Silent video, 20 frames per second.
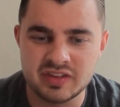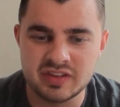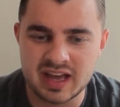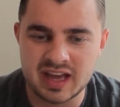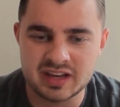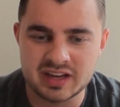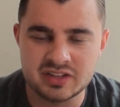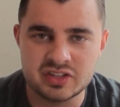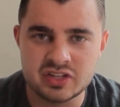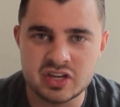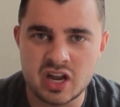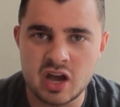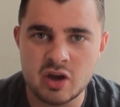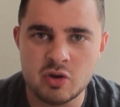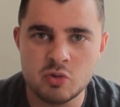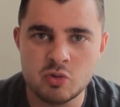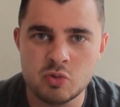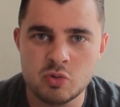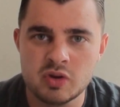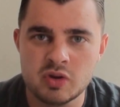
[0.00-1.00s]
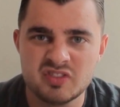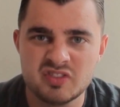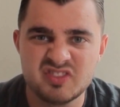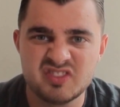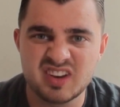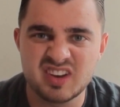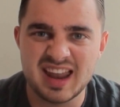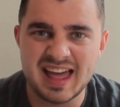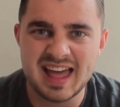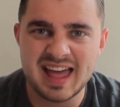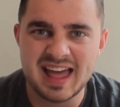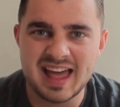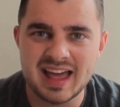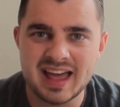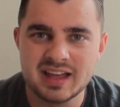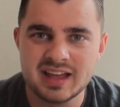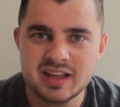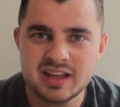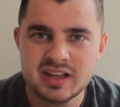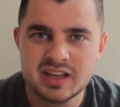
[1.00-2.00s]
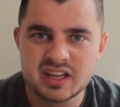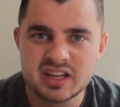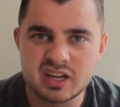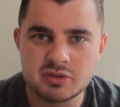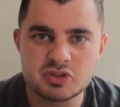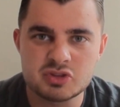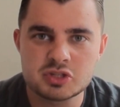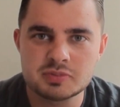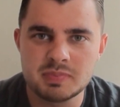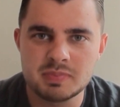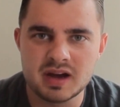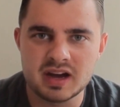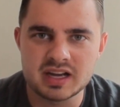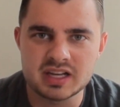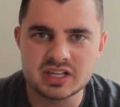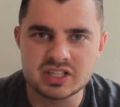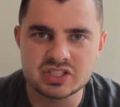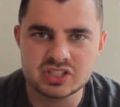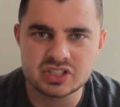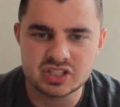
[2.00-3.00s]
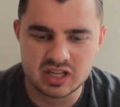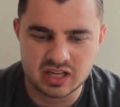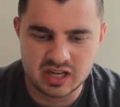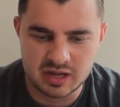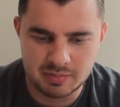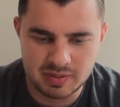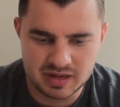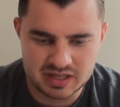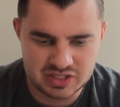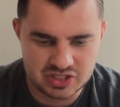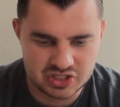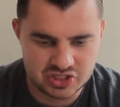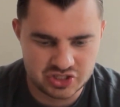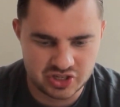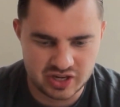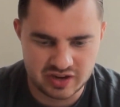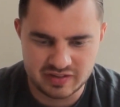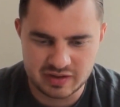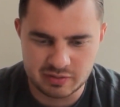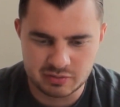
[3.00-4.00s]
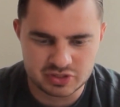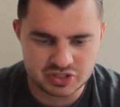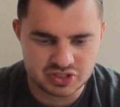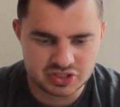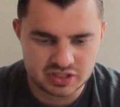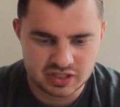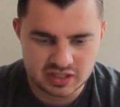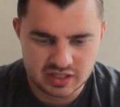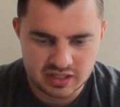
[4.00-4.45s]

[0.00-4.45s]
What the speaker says: They had no flair, no spice like a pasta should have. It was